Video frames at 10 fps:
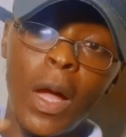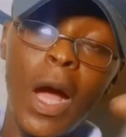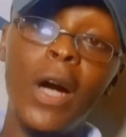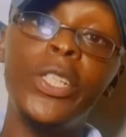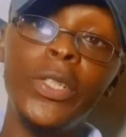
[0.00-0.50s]

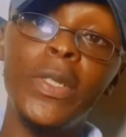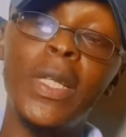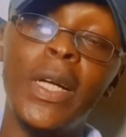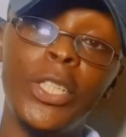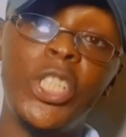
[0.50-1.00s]
How do you
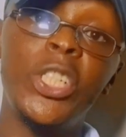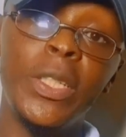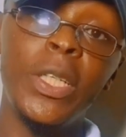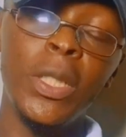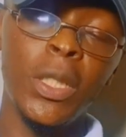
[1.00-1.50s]
start the
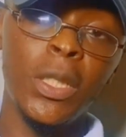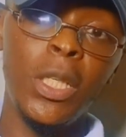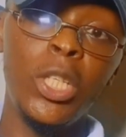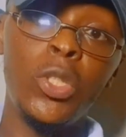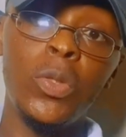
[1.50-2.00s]
journey
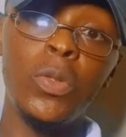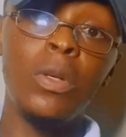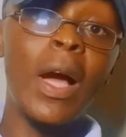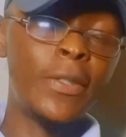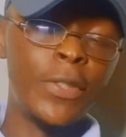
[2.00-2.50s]

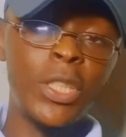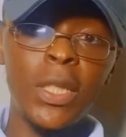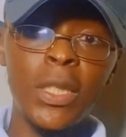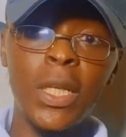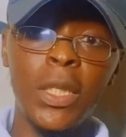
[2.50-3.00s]
into
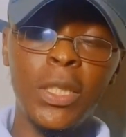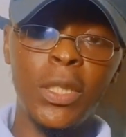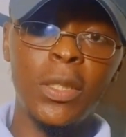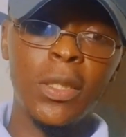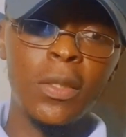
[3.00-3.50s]
artificial
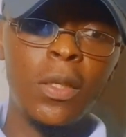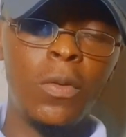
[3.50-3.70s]
intelligence?